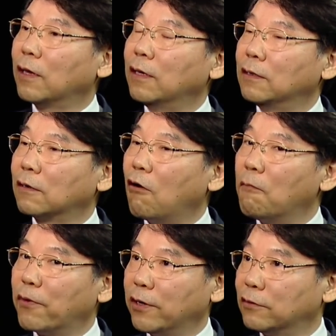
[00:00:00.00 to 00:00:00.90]
in
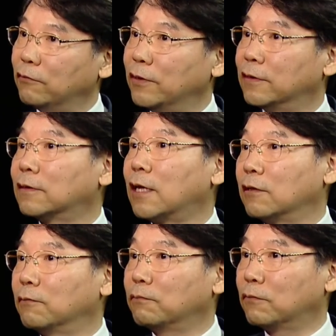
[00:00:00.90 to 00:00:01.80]
cooperation with
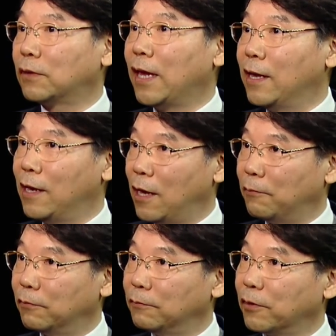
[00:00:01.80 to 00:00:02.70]
study group
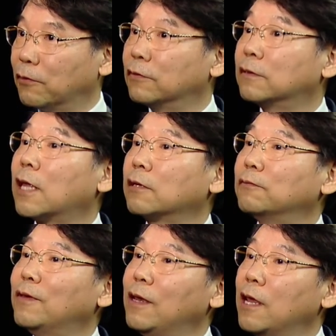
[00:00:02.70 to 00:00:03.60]
11 because study
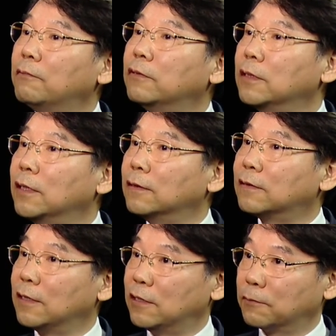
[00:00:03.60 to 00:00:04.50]
group 11
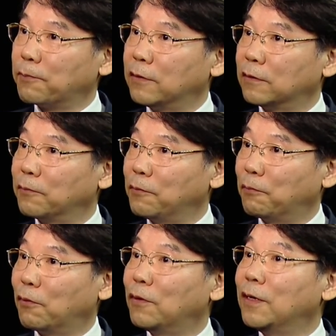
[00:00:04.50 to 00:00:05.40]
is responsible
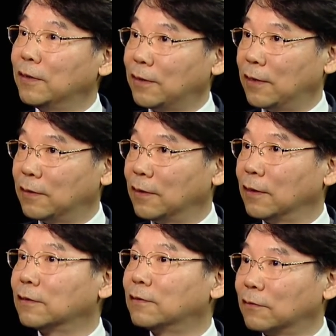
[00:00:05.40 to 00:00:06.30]
for testing.
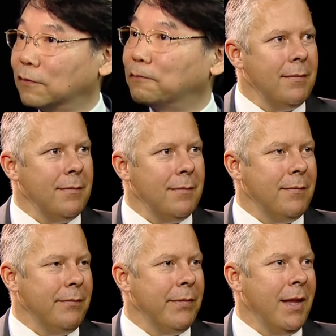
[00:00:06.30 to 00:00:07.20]
So.
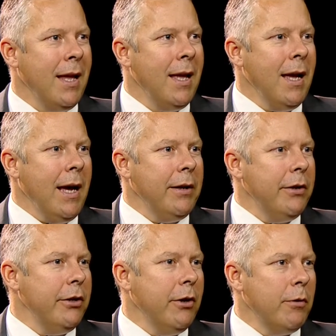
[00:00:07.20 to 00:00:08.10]
Mm-hmm.
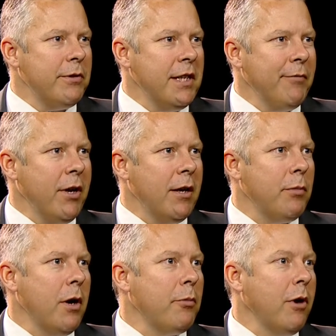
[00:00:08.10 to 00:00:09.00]
And we've seen
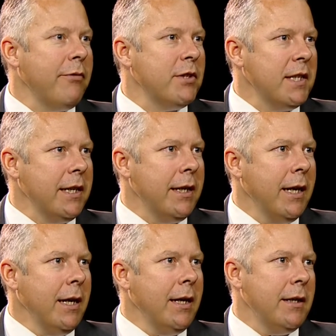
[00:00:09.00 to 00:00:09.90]
that privacy
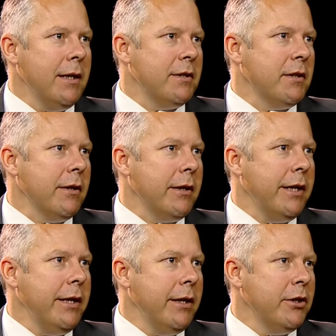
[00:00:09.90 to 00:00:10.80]
is a
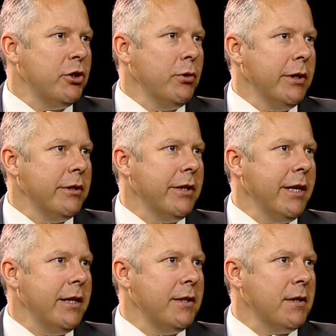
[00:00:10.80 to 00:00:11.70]
key issue in today's